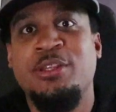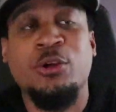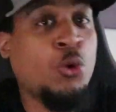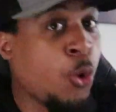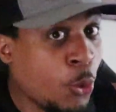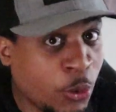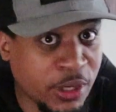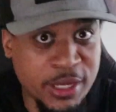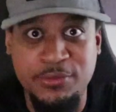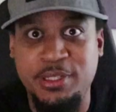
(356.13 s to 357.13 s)
The
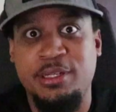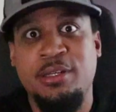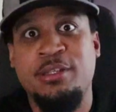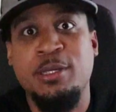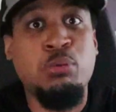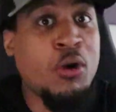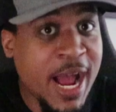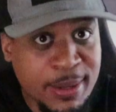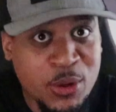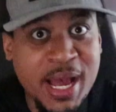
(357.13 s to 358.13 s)
core of it, the
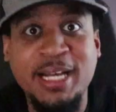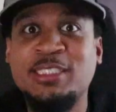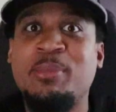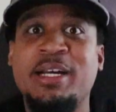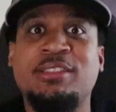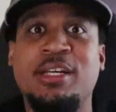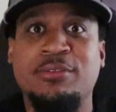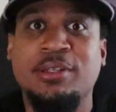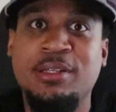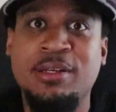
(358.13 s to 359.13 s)
primal aspects
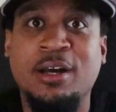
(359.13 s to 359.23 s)
of it,